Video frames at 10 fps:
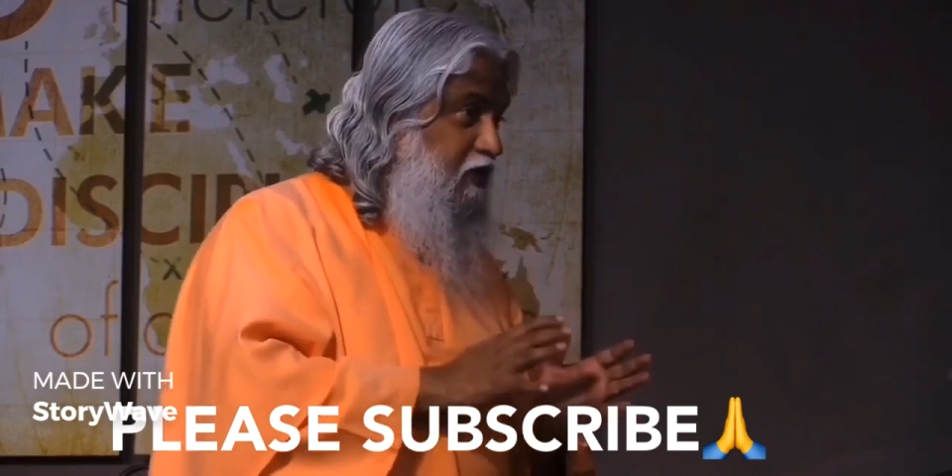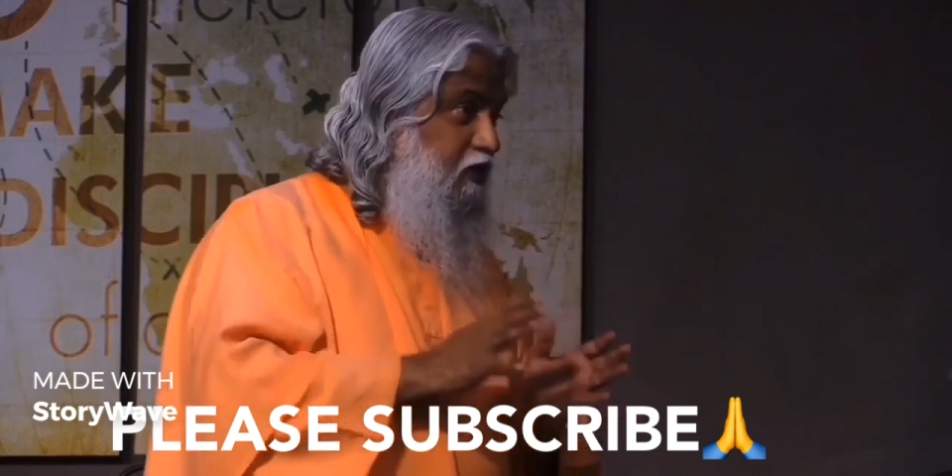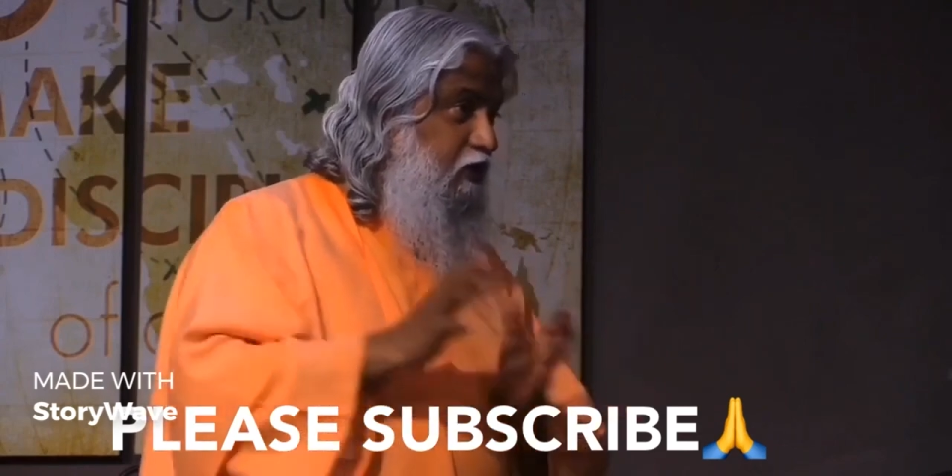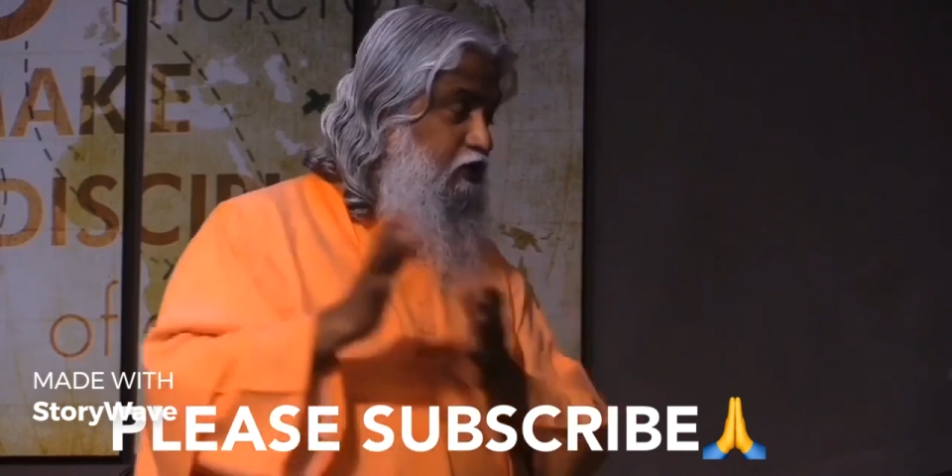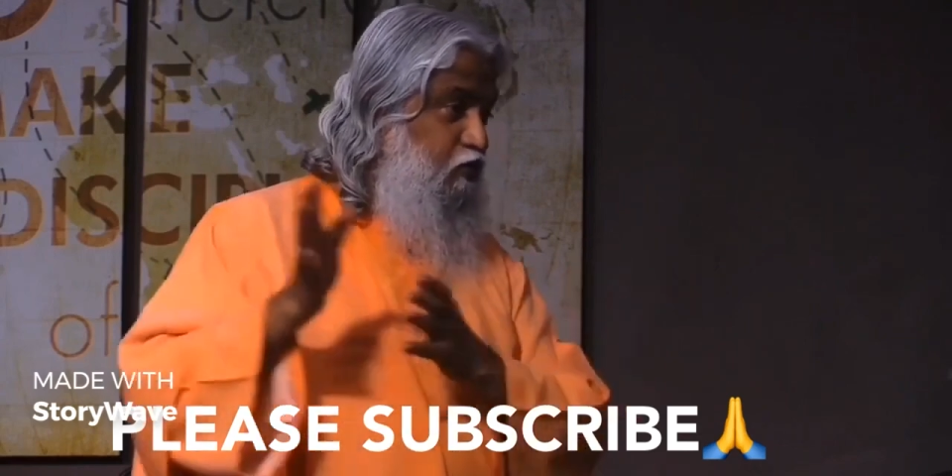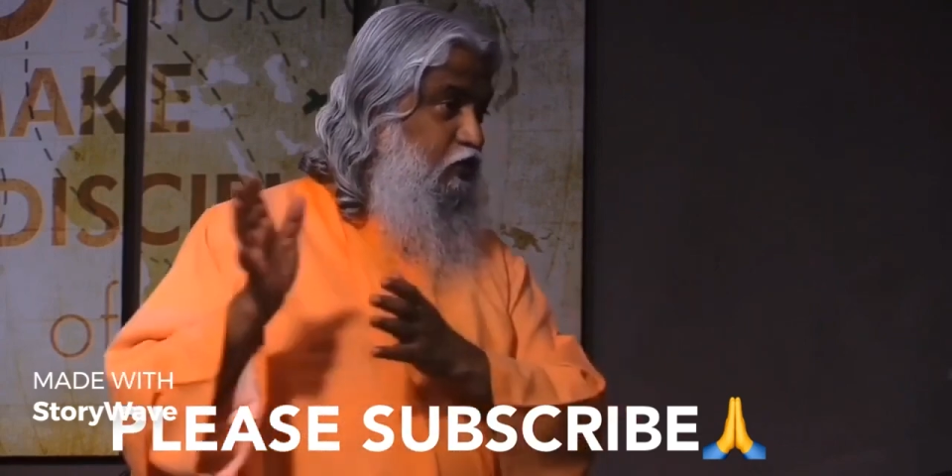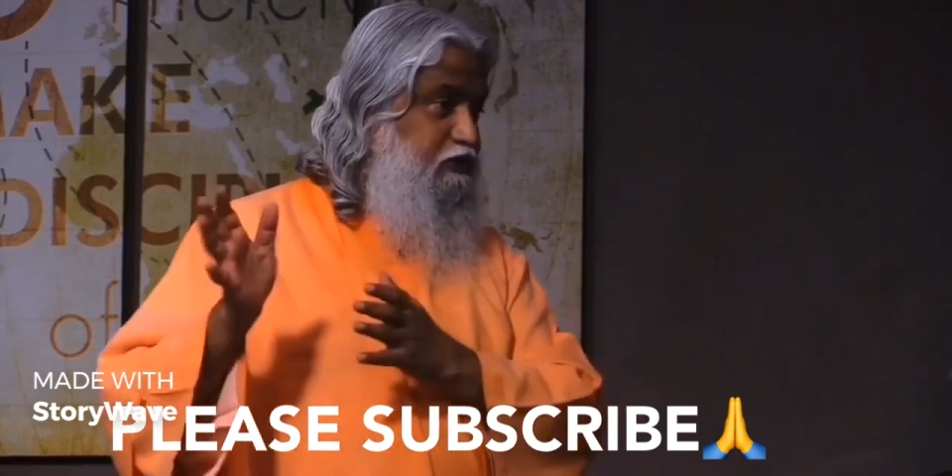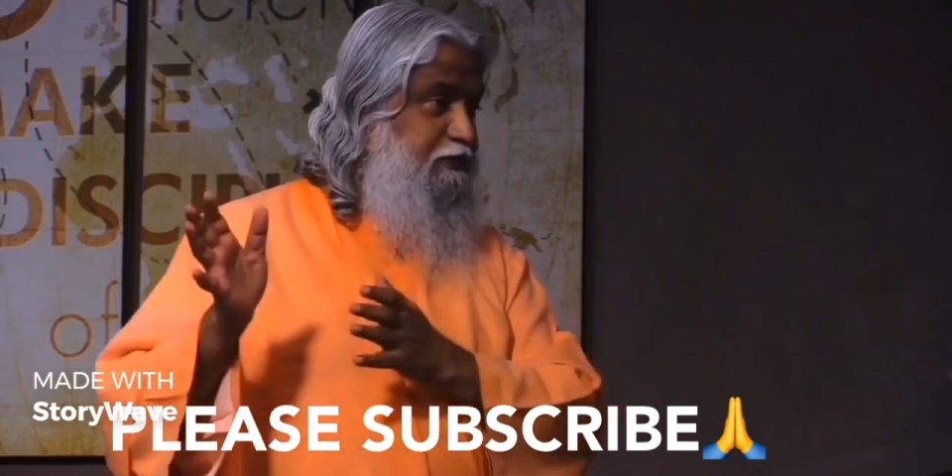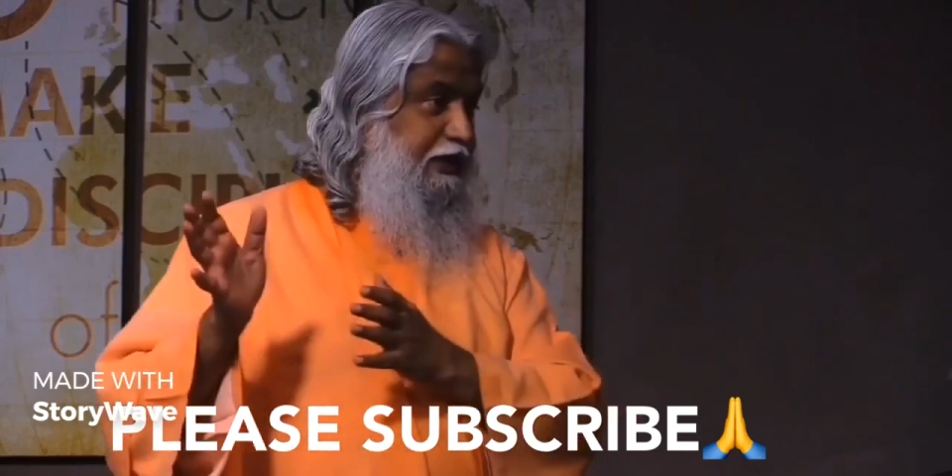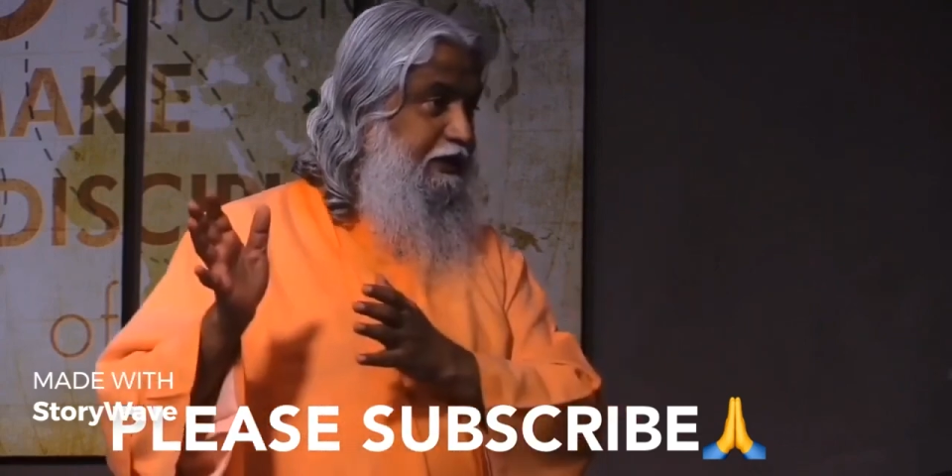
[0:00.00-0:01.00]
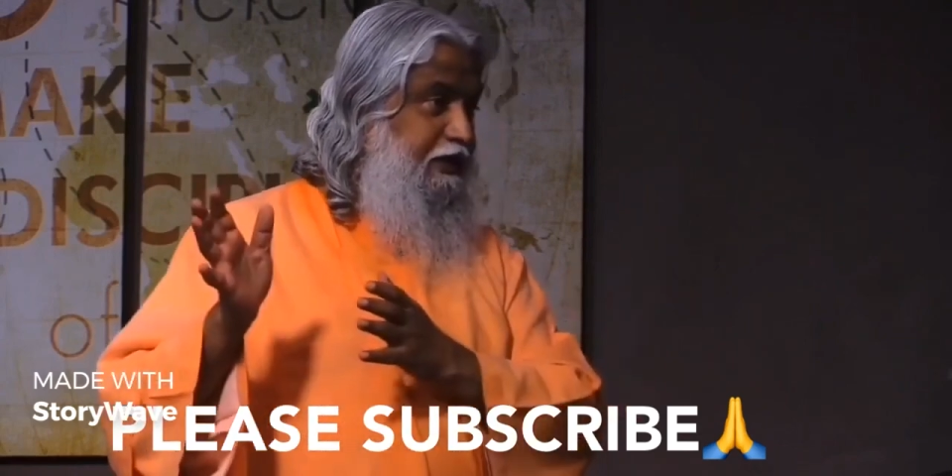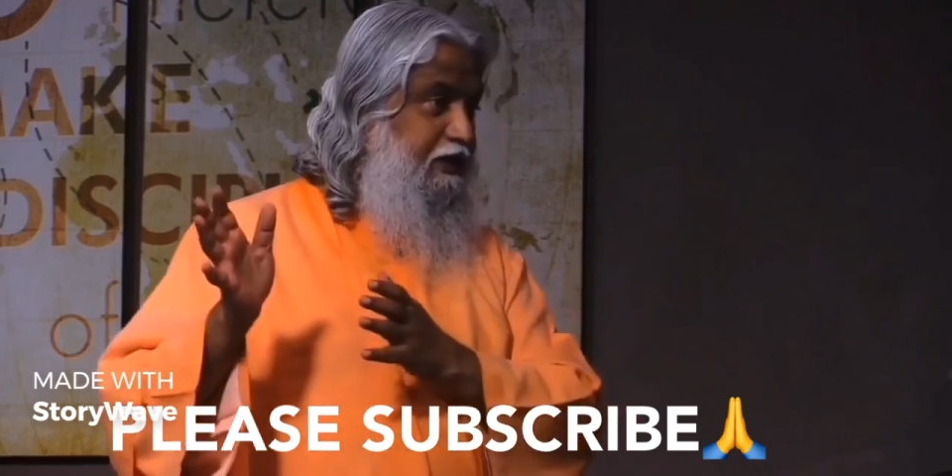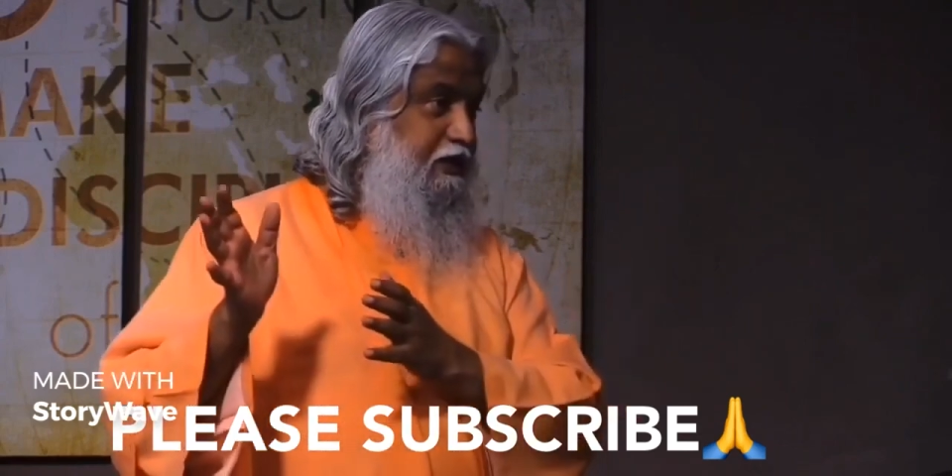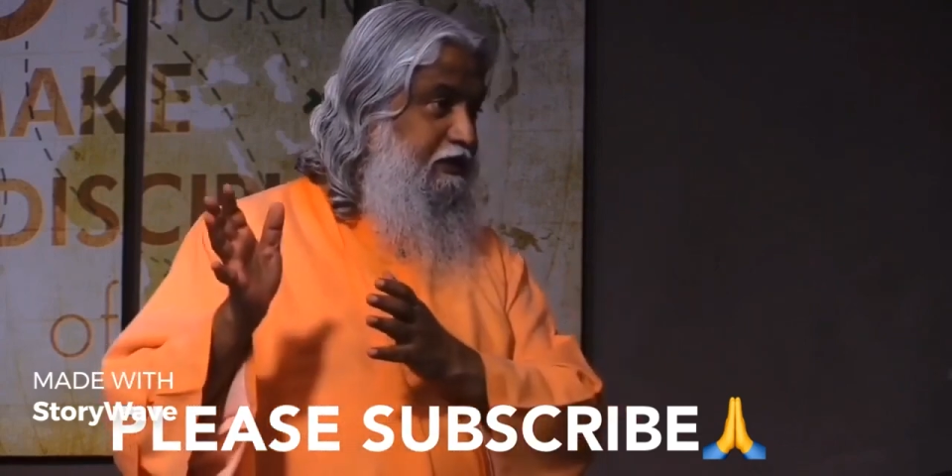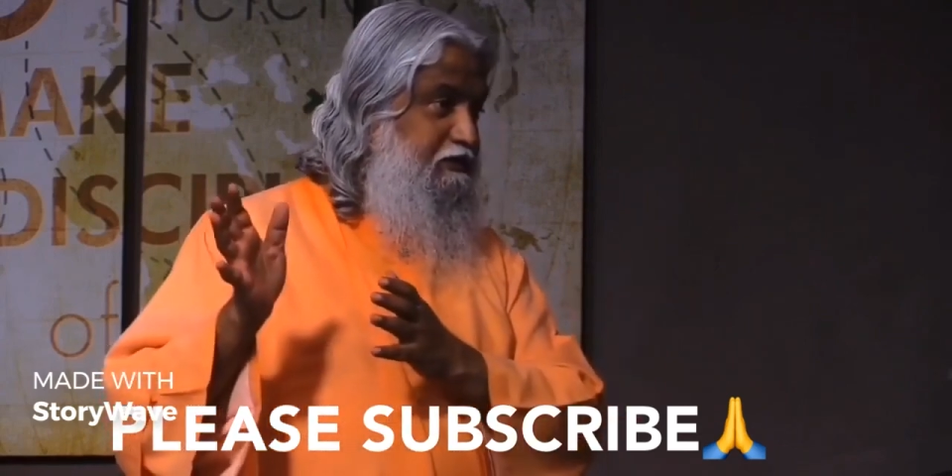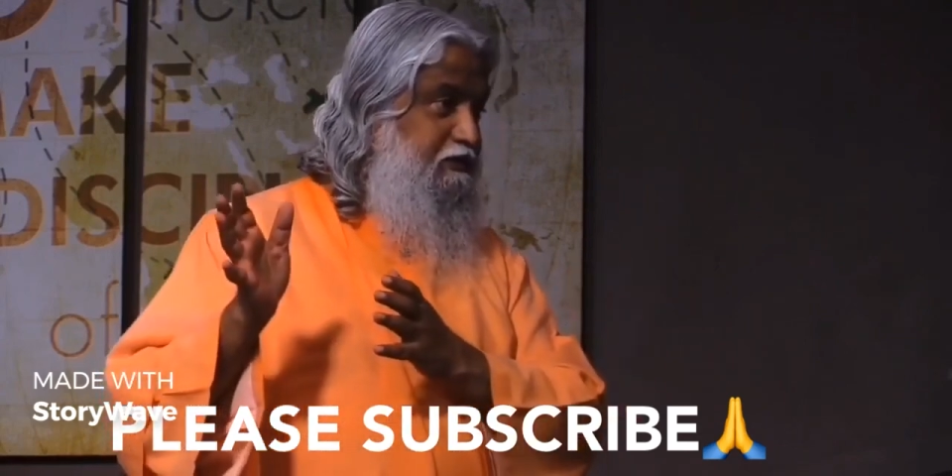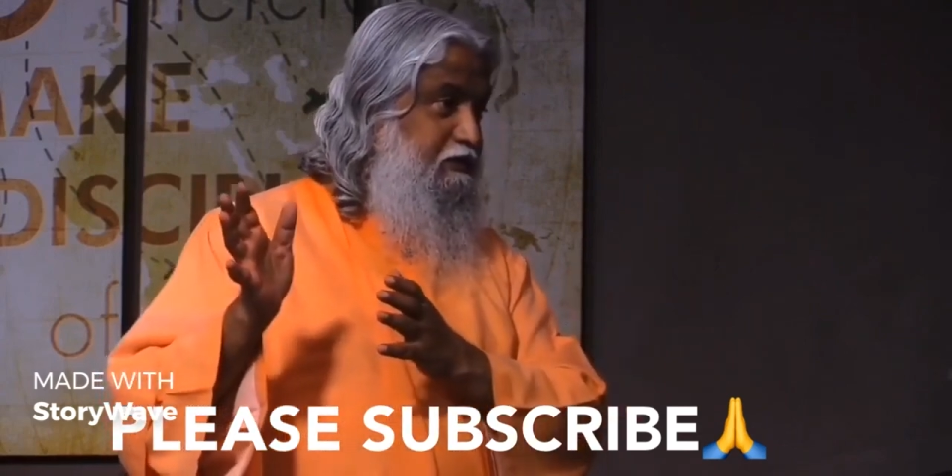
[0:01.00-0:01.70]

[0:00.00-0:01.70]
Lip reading: or to worship the Antichrist?